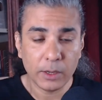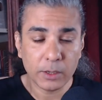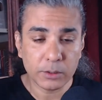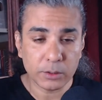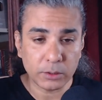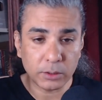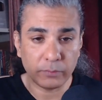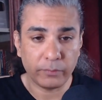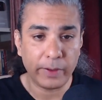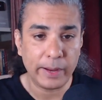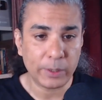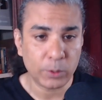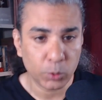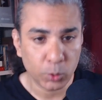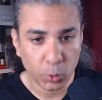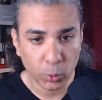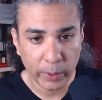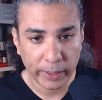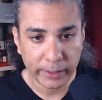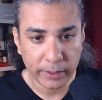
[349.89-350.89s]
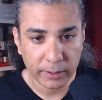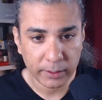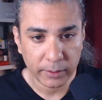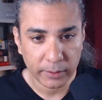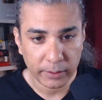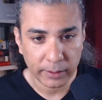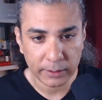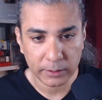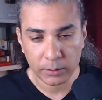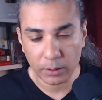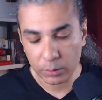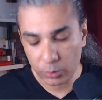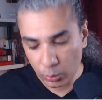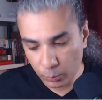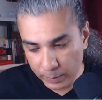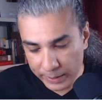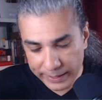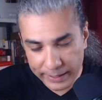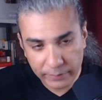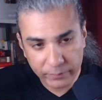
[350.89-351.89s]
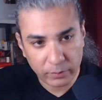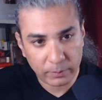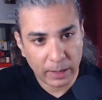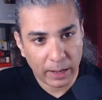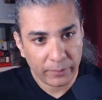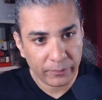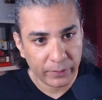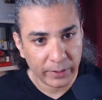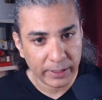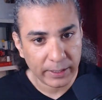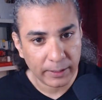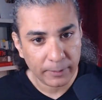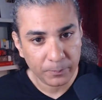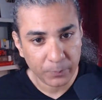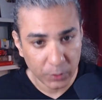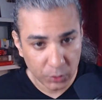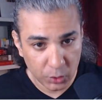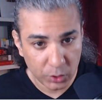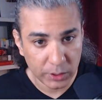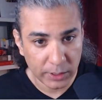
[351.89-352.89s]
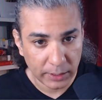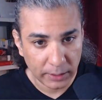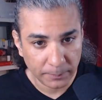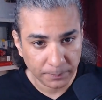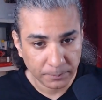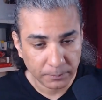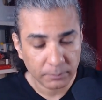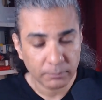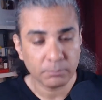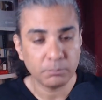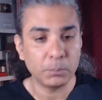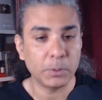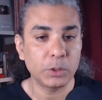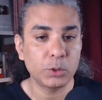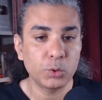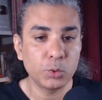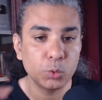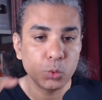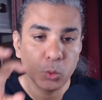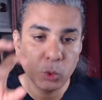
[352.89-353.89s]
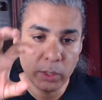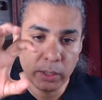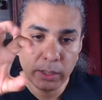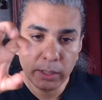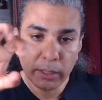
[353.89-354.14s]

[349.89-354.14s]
So the way to do it is not to bring it from Africa, the cheetah, but to